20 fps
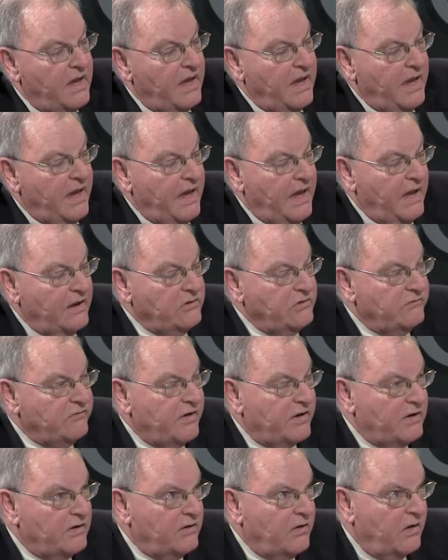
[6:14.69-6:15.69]
and you've
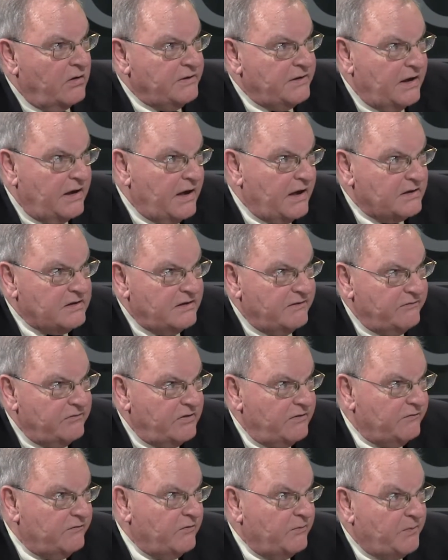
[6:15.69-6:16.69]
got an all-day
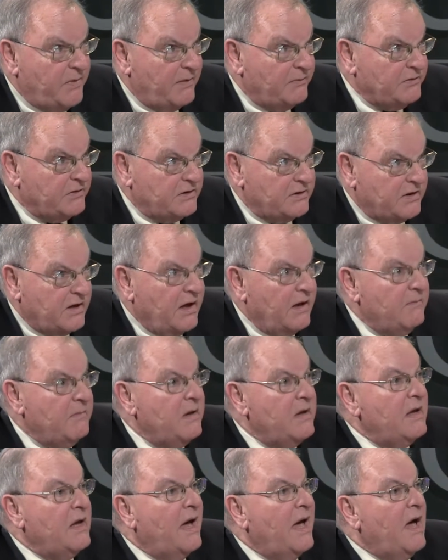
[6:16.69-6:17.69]
activity for the public to come.
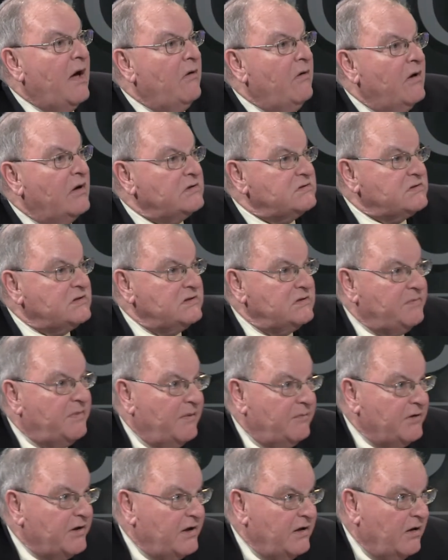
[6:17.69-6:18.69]
How else can the
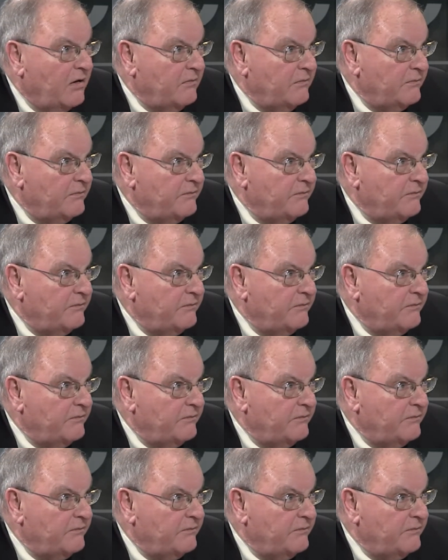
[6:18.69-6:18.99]
public help?